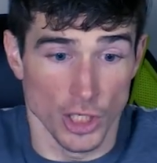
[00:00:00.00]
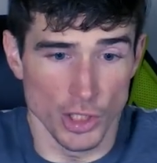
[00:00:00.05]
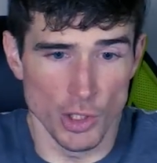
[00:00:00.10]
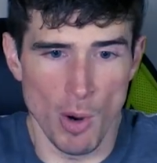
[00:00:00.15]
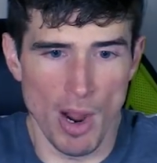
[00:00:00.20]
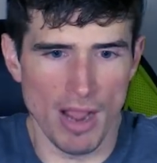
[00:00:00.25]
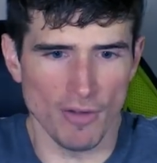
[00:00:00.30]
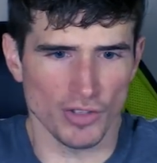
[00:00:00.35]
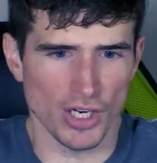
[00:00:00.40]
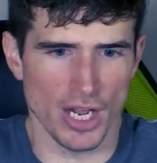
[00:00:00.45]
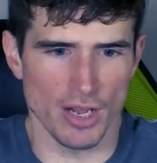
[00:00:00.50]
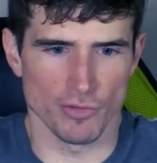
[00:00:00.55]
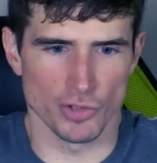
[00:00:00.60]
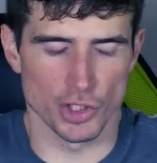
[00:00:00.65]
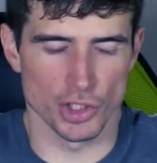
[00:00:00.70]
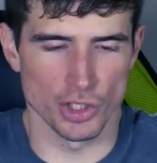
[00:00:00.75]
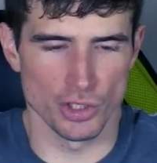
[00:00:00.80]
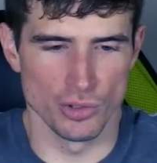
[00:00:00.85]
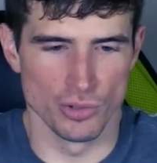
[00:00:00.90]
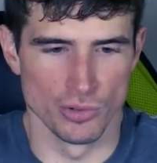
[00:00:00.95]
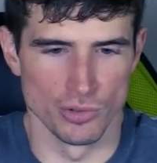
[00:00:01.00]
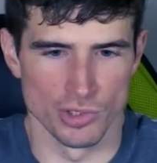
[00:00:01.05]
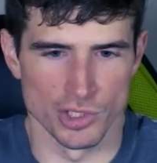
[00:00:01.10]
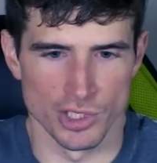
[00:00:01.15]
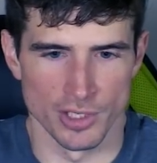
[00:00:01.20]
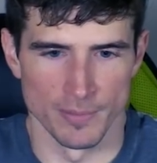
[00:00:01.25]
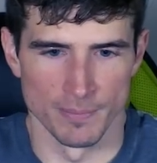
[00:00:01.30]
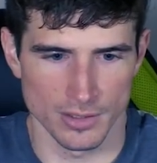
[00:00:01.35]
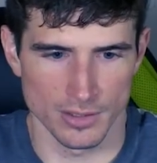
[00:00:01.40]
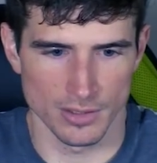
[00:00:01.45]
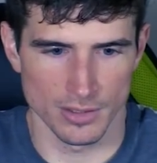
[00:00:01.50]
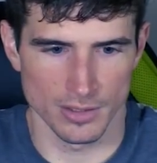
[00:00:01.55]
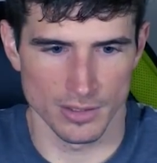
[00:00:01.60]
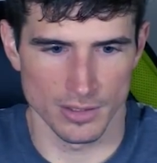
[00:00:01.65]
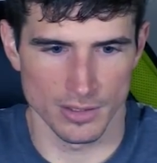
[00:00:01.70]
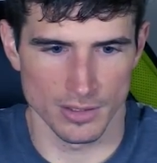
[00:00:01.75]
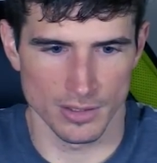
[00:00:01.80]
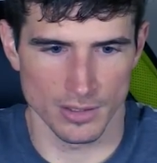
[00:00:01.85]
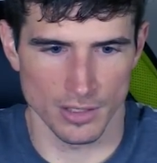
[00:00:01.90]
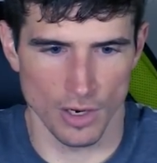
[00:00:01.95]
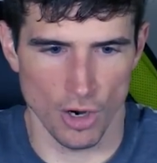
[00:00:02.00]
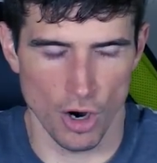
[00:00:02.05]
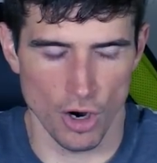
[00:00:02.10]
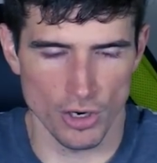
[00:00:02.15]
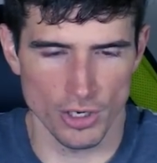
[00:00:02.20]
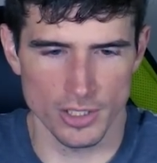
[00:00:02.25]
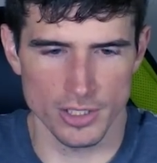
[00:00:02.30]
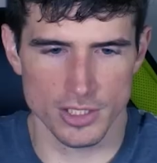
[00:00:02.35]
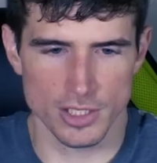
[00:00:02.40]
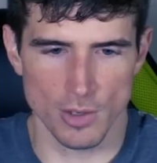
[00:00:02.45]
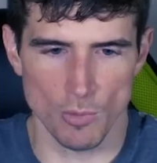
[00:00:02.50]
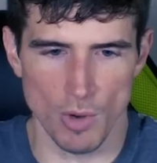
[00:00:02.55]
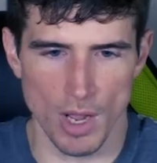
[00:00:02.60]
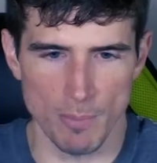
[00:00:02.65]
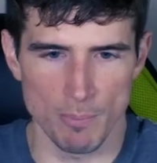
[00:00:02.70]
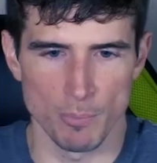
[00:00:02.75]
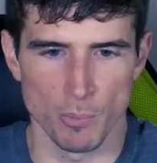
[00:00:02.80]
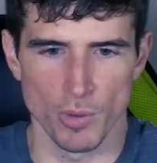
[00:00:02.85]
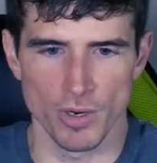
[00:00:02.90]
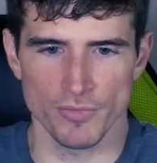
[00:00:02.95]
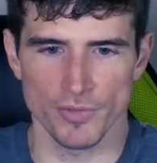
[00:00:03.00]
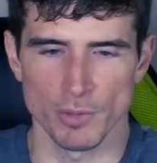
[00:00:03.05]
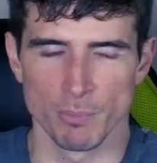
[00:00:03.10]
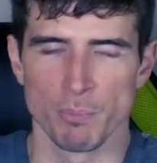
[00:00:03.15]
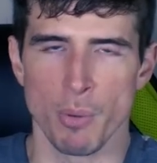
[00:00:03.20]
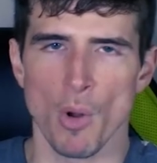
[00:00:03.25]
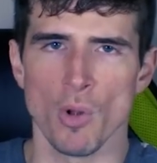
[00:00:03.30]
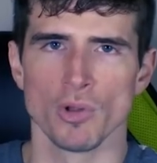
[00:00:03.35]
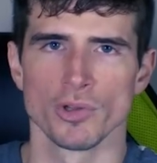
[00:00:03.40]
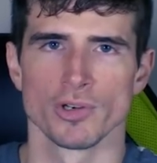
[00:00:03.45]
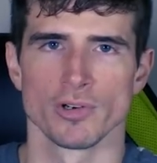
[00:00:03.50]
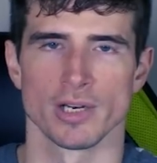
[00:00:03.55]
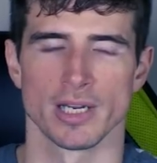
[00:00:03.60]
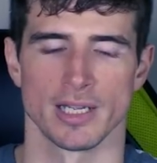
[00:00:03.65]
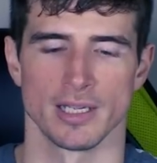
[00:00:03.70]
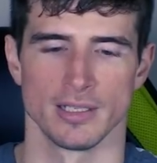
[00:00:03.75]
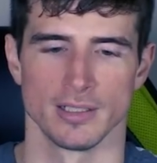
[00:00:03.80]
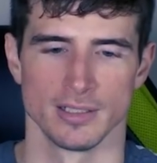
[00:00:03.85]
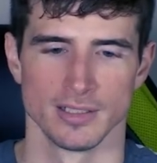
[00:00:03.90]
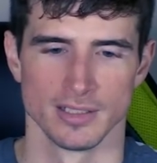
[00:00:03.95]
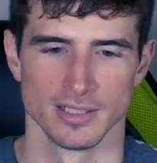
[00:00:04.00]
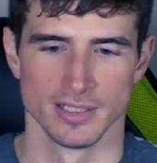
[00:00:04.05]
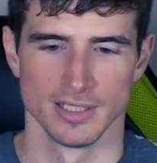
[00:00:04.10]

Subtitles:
You have to have shoes. A harness? What if you're bouldering?